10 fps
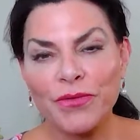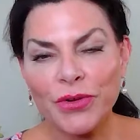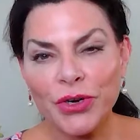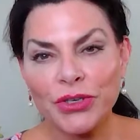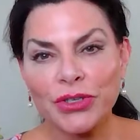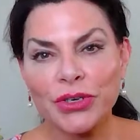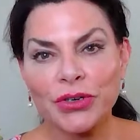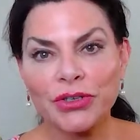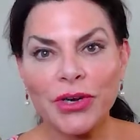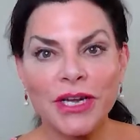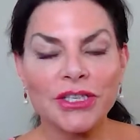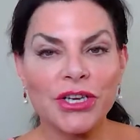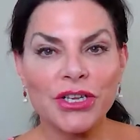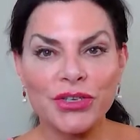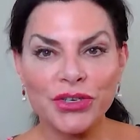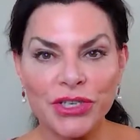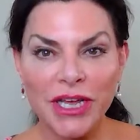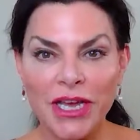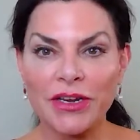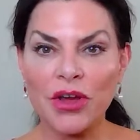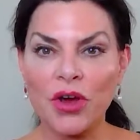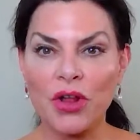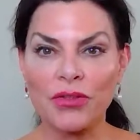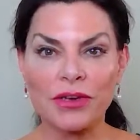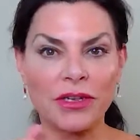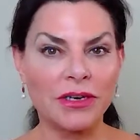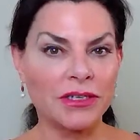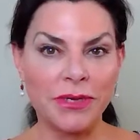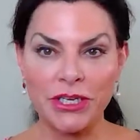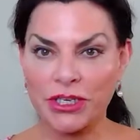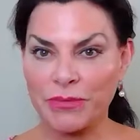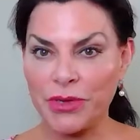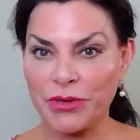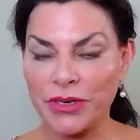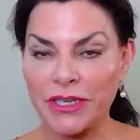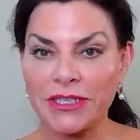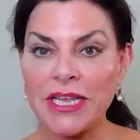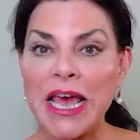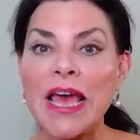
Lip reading: first are trying to understand all the little beach communities.